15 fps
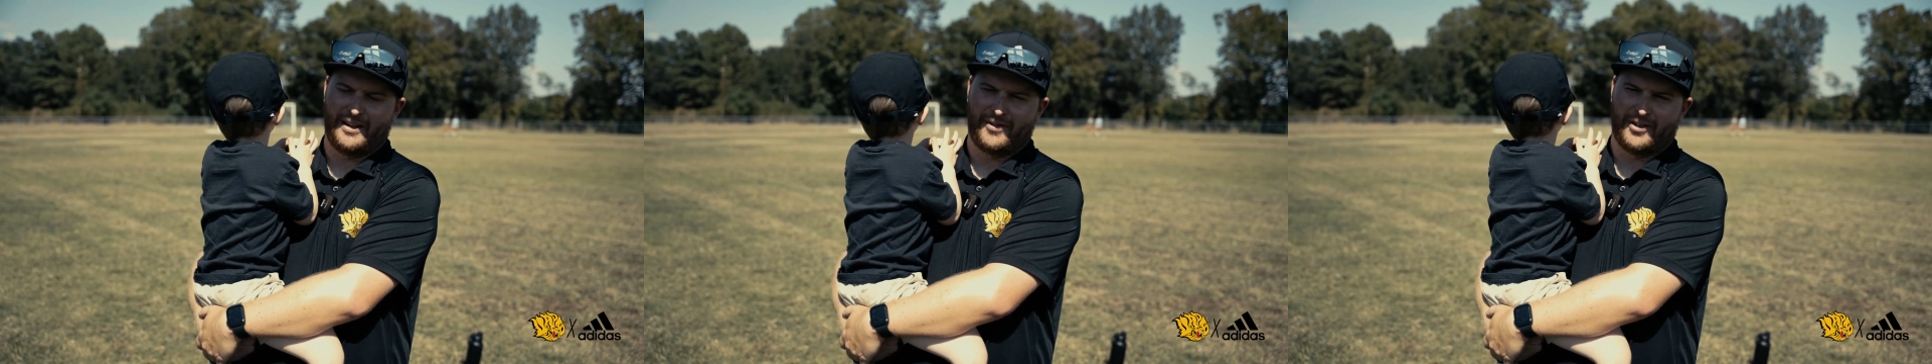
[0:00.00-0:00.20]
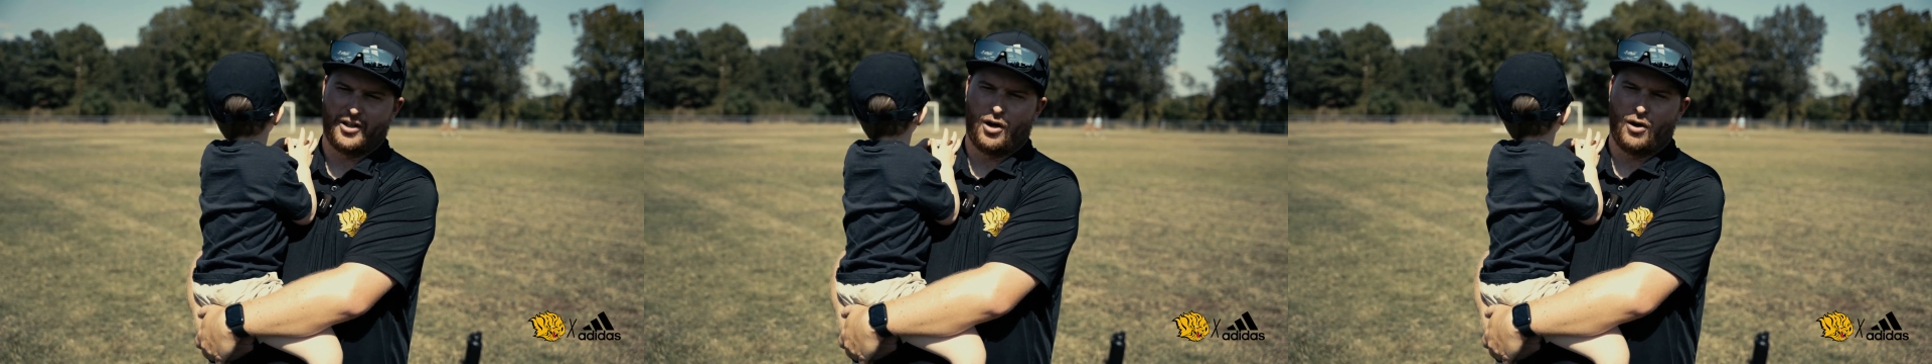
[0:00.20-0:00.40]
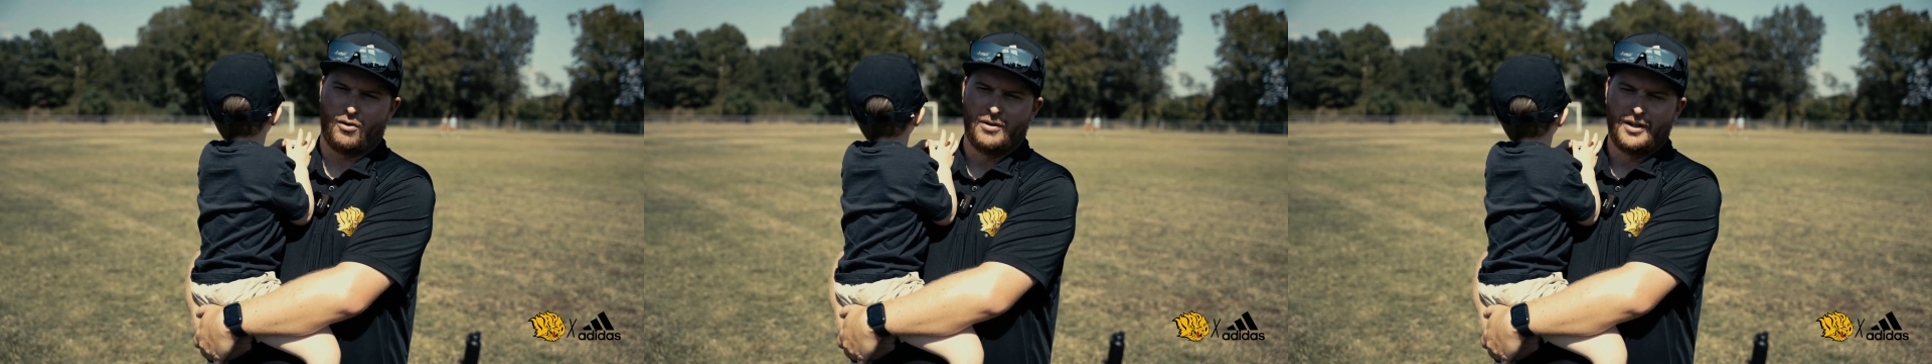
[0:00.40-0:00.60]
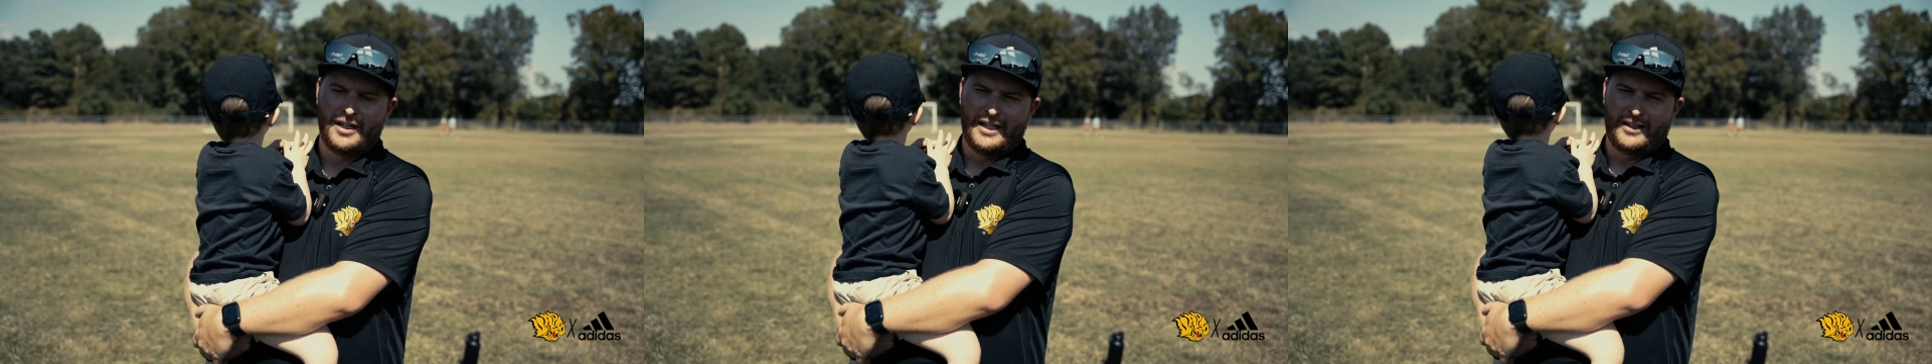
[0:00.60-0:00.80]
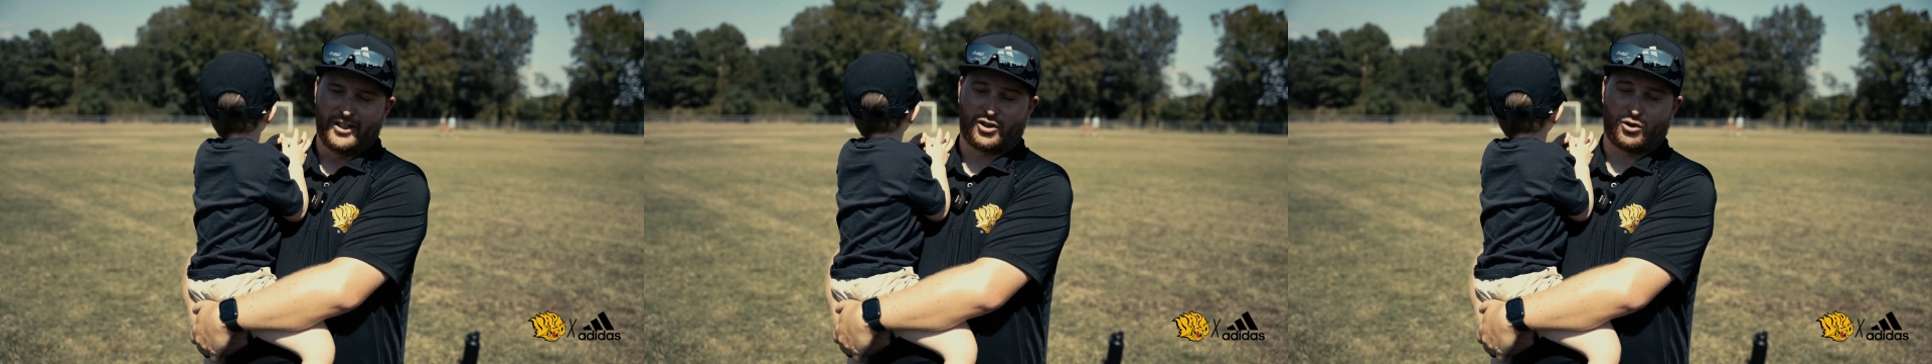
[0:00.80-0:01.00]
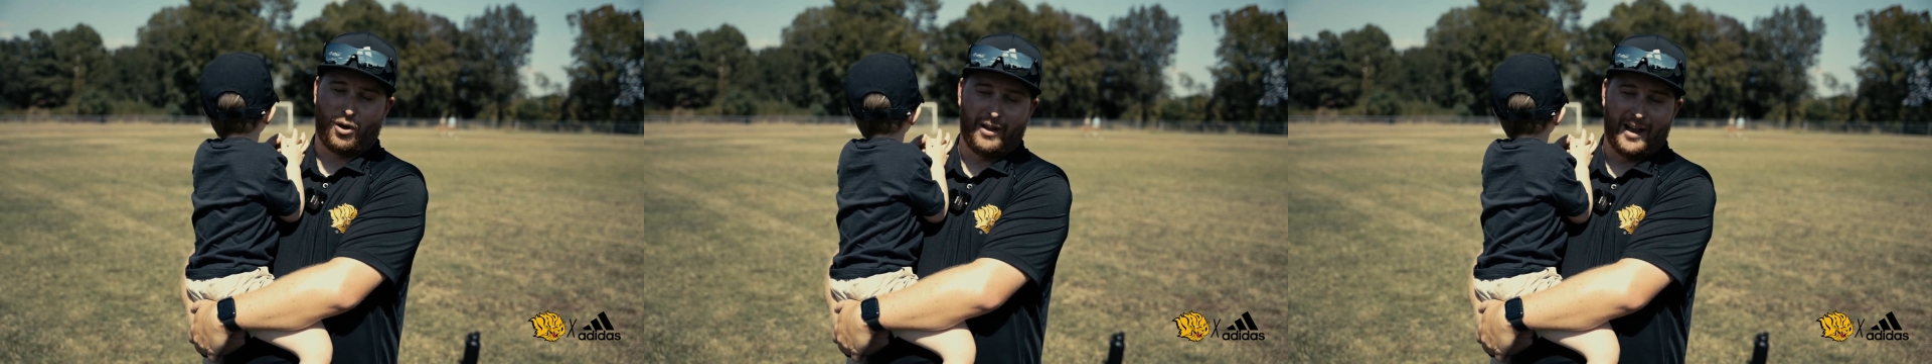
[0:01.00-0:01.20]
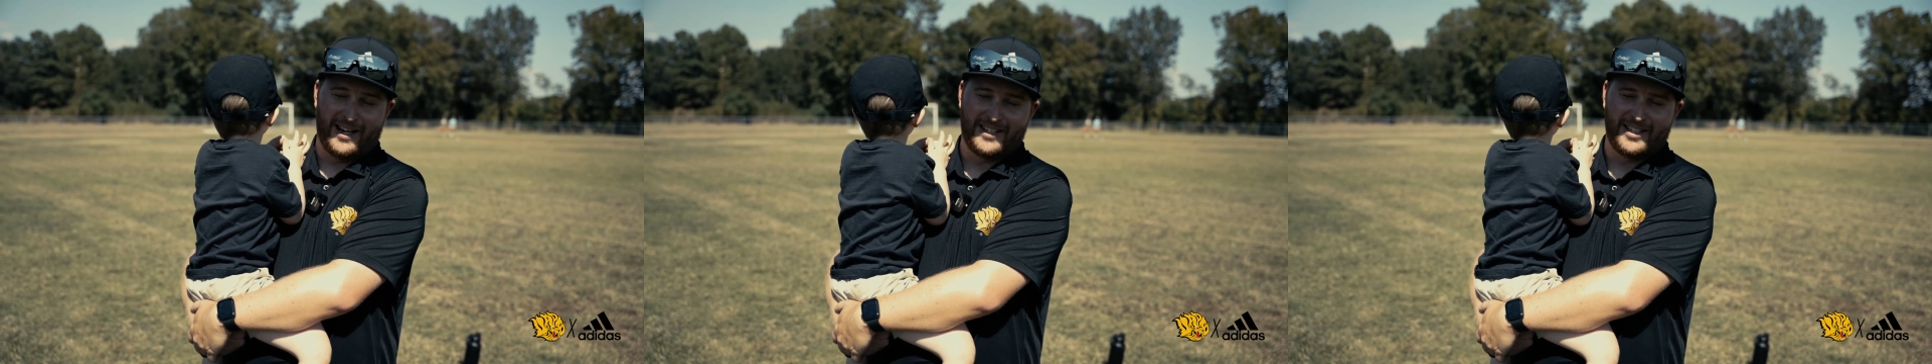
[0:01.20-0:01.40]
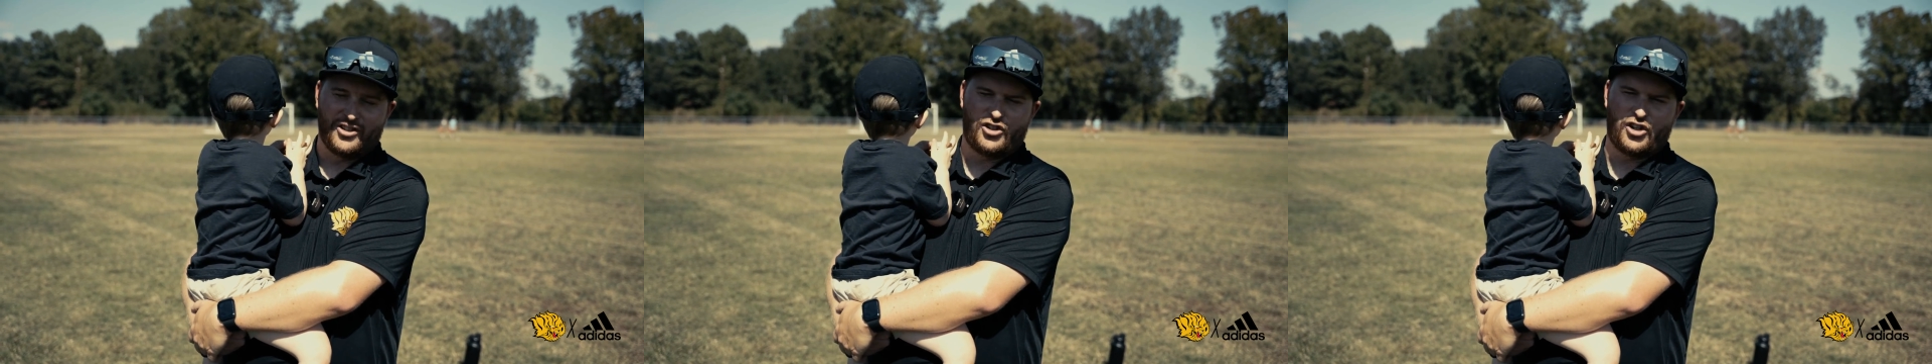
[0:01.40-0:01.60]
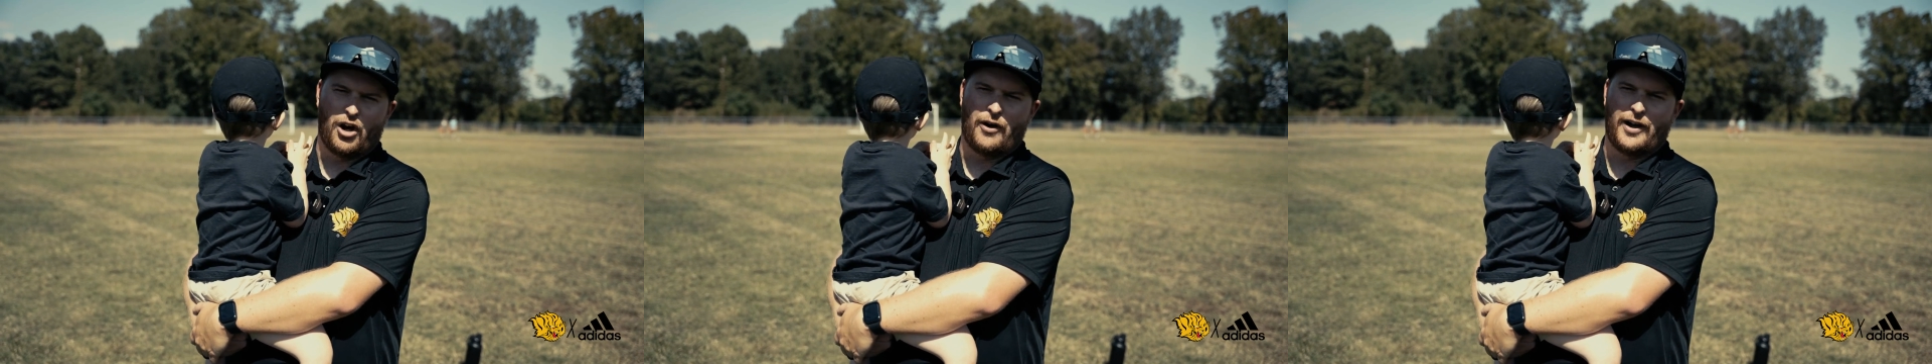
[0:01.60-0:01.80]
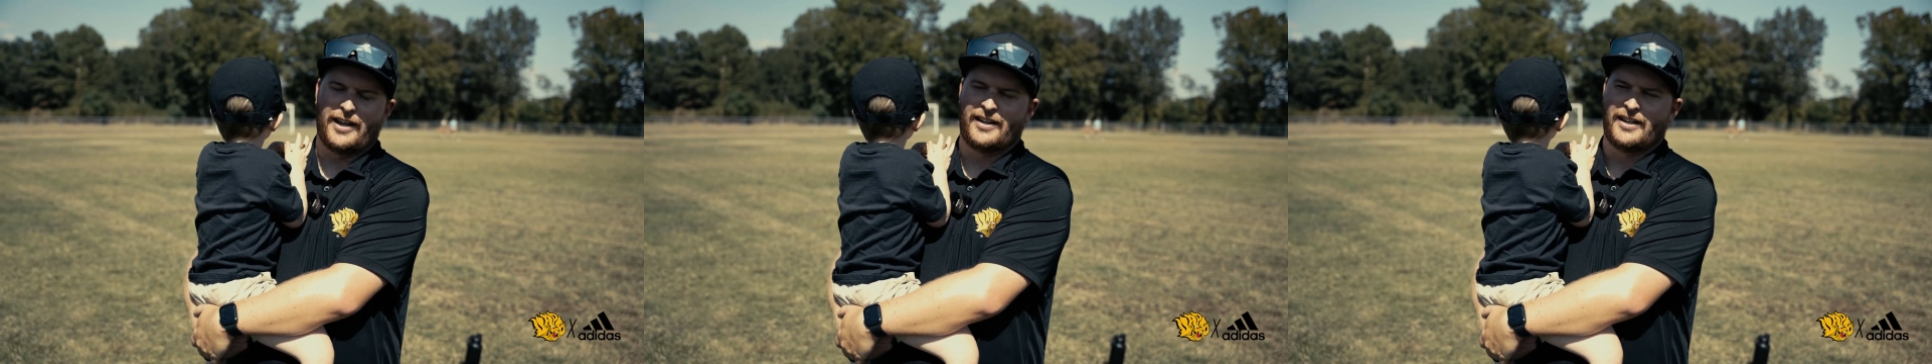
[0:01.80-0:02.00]
even though the scoreline didn't
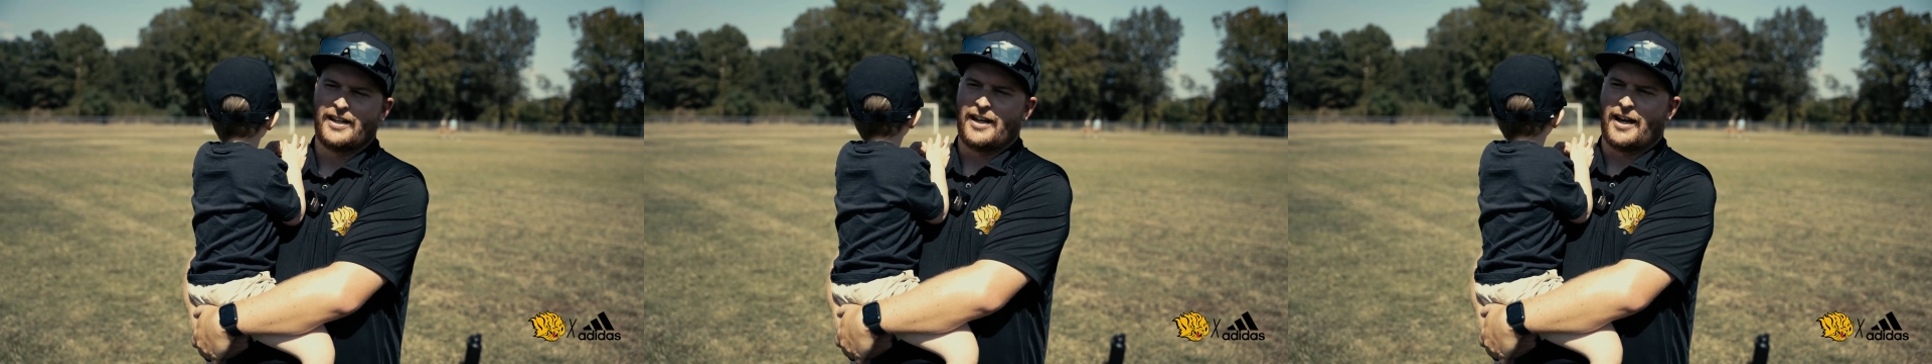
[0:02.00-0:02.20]
show it.